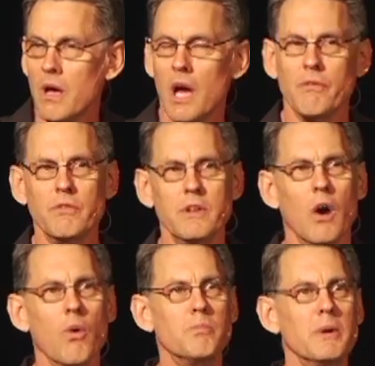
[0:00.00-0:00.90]
have
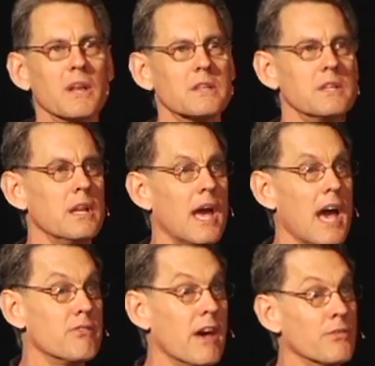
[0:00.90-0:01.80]
no ability to
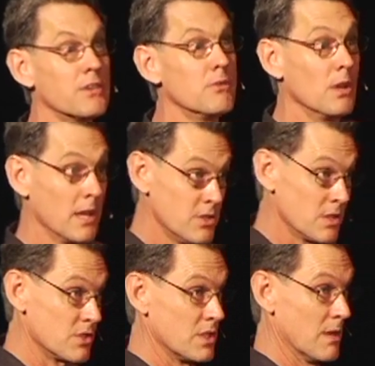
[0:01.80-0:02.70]
have healthy
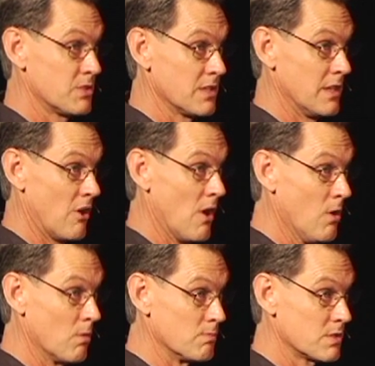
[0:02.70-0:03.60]
relationships in their
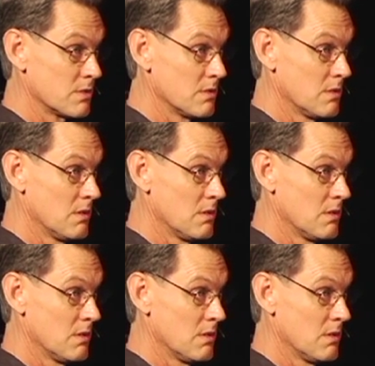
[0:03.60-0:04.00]
homes.